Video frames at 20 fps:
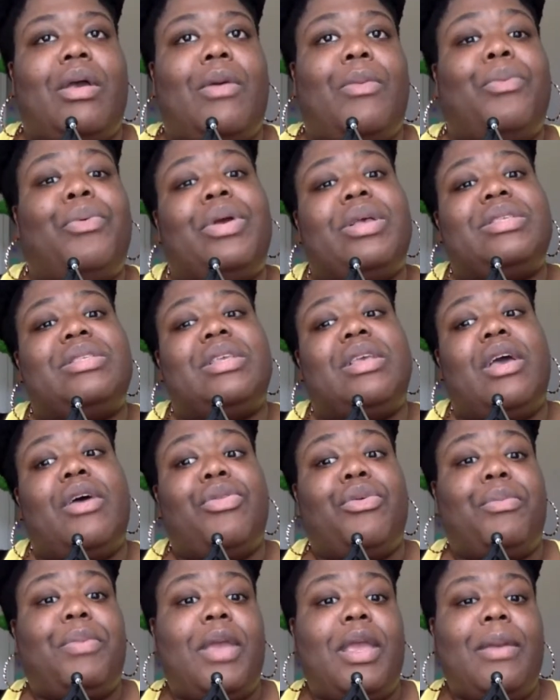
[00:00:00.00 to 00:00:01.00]
oppressing
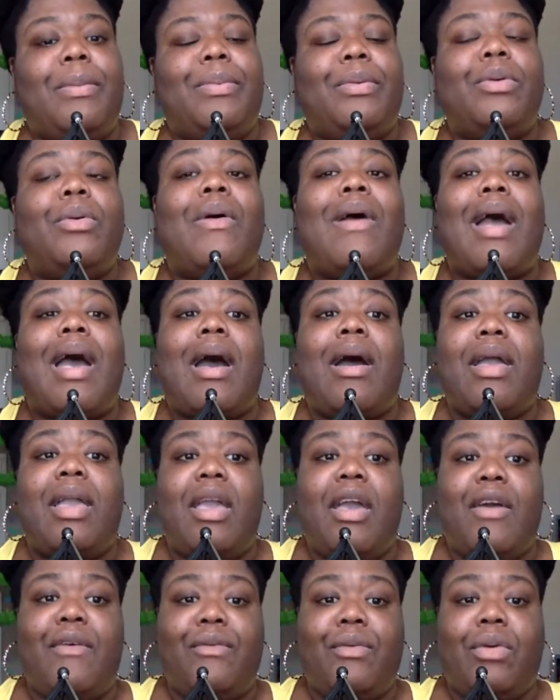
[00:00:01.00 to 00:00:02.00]
other people.
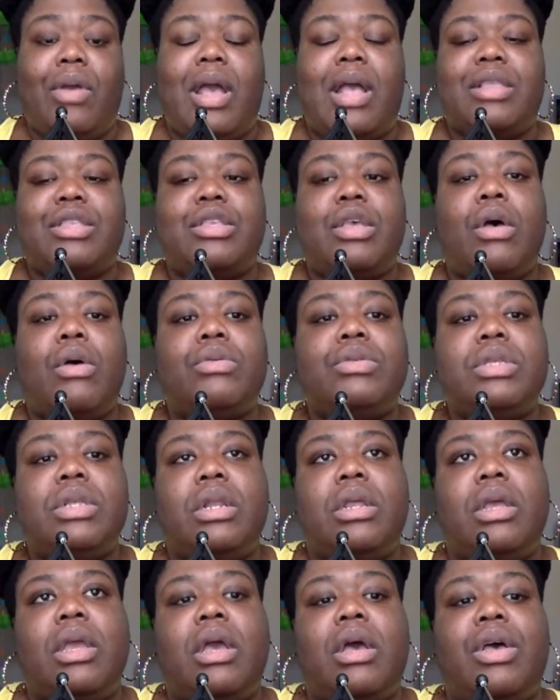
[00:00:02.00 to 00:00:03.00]
However, I
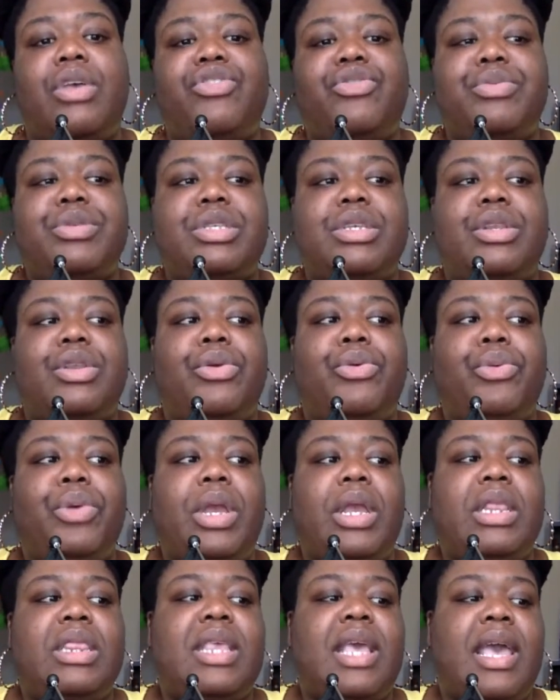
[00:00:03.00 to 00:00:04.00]
totally 100%
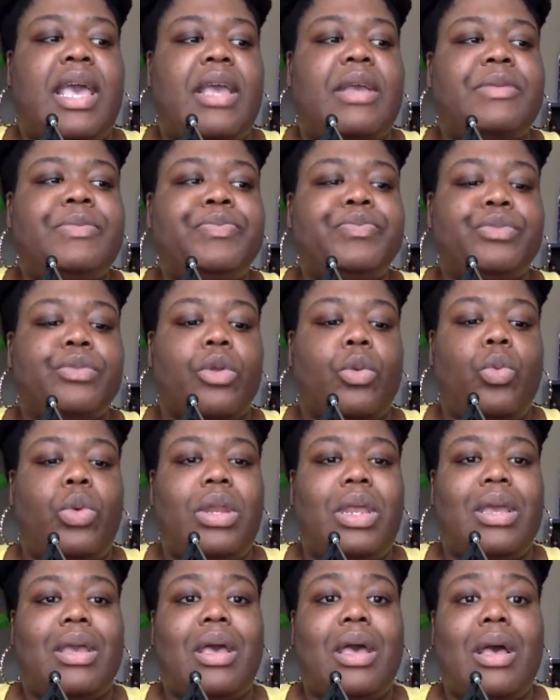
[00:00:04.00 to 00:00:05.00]
agree that
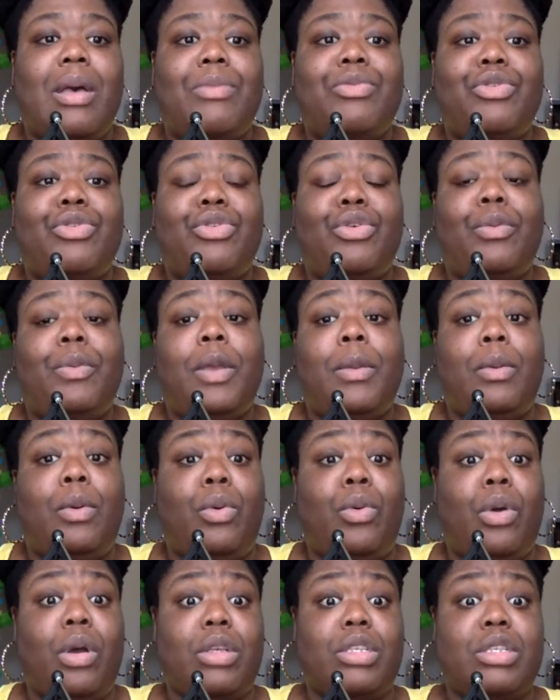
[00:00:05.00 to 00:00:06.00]
when it comes to
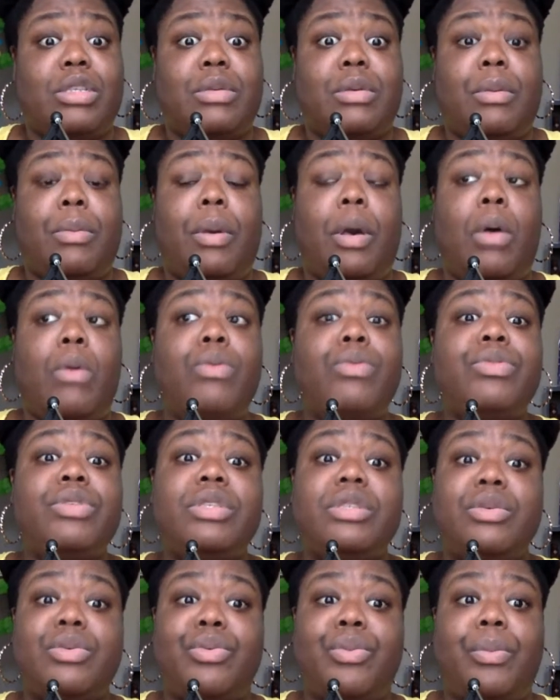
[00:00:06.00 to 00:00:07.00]
people who are
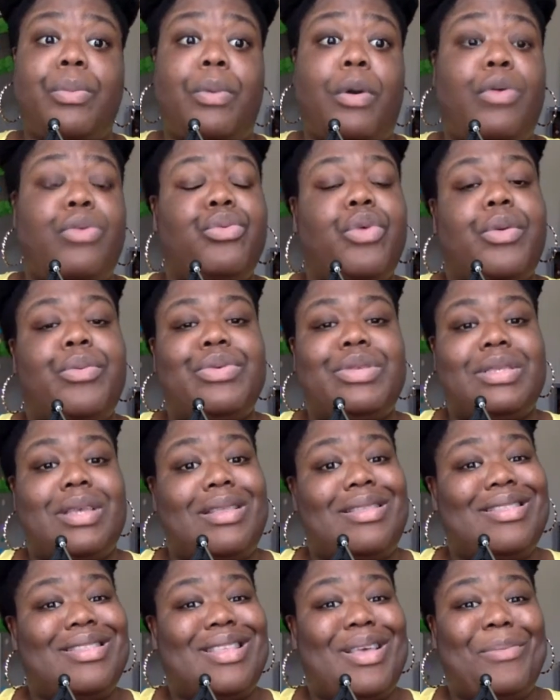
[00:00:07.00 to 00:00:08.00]
supposed to both
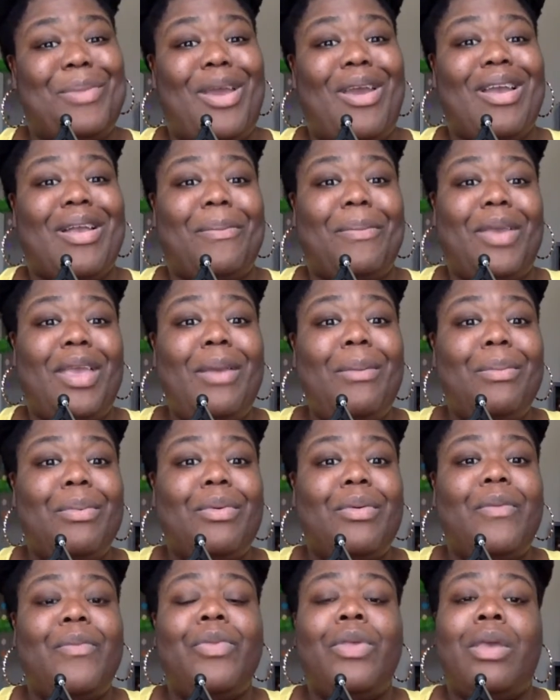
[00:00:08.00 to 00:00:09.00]
represent the American
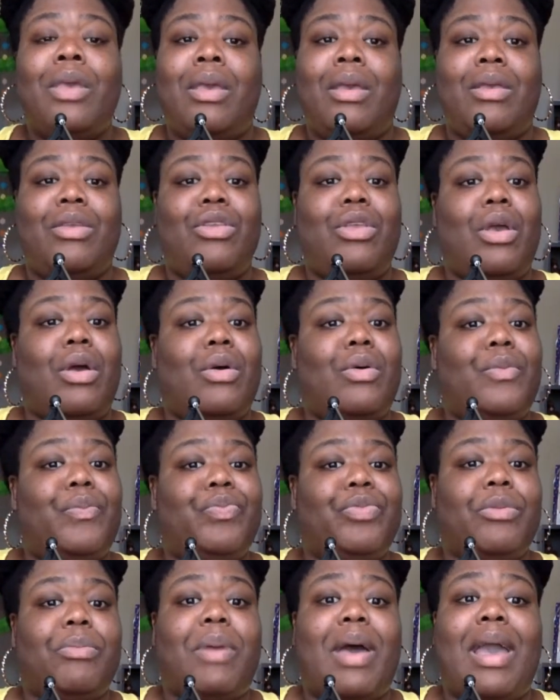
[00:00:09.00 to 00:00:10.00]
people,
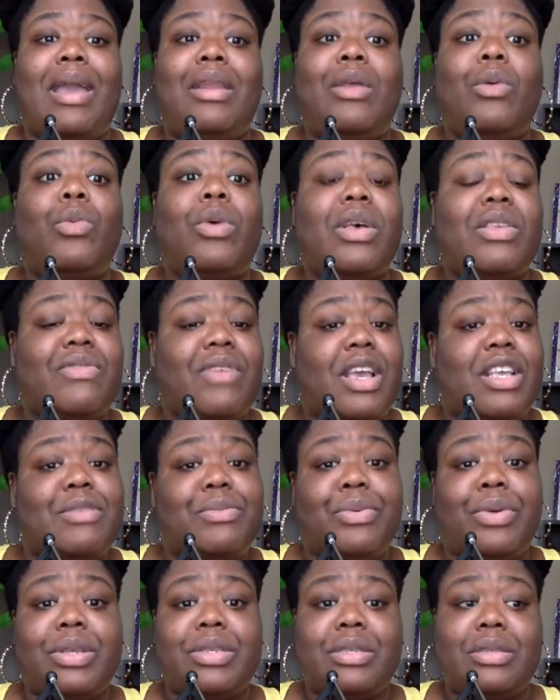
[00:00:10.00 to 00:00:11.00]
Biden was vice
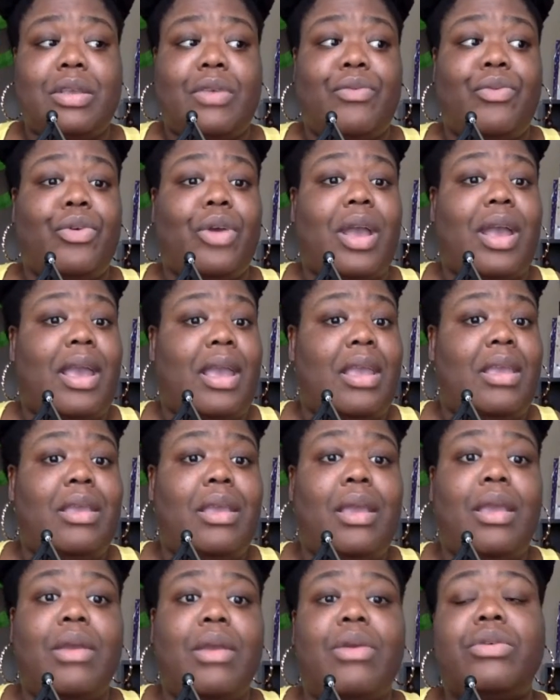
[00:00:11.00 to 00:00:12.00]
president for 8
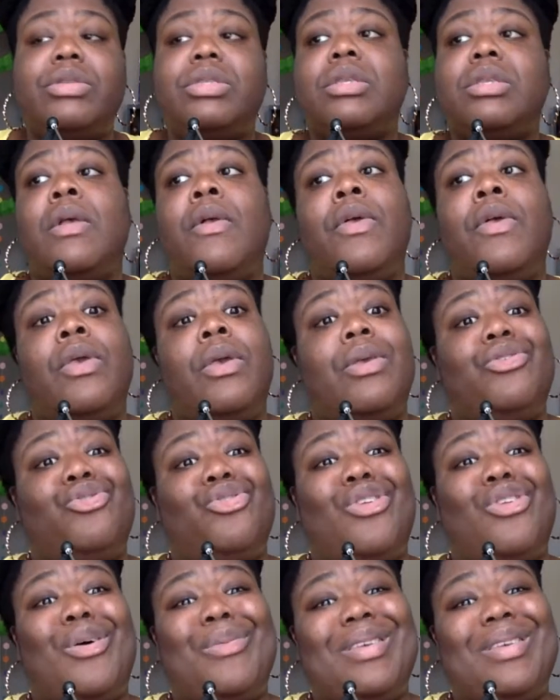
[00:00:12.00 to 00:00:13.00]
years.
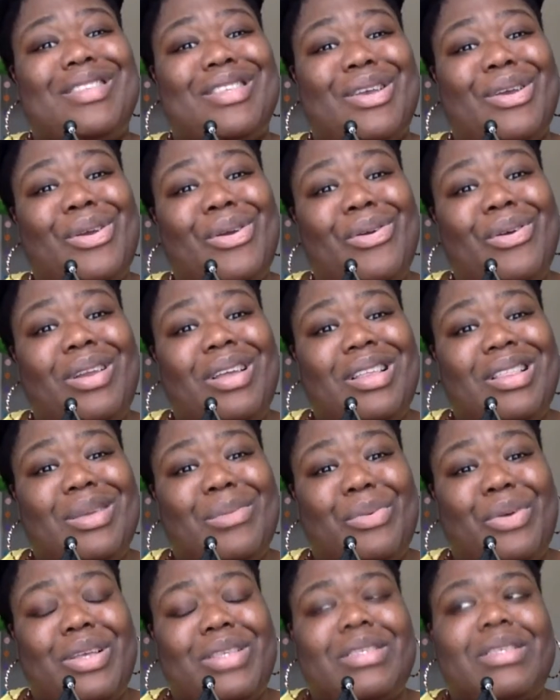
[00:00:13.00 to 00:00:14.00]
Trump is currently
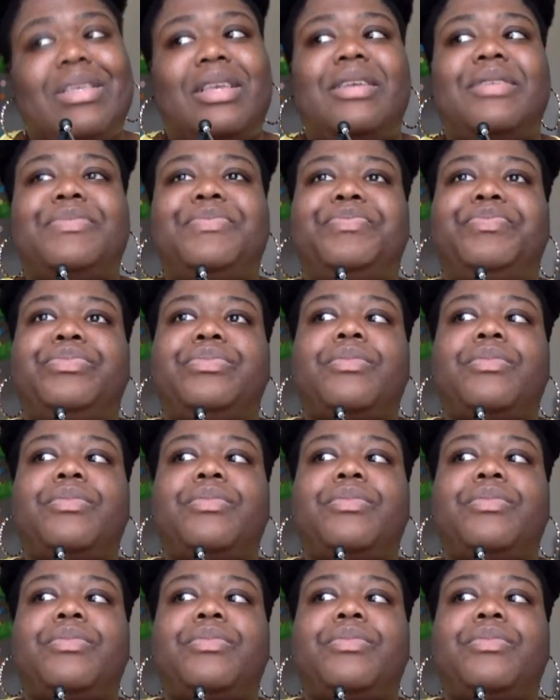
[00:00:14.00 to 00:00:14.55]
the president.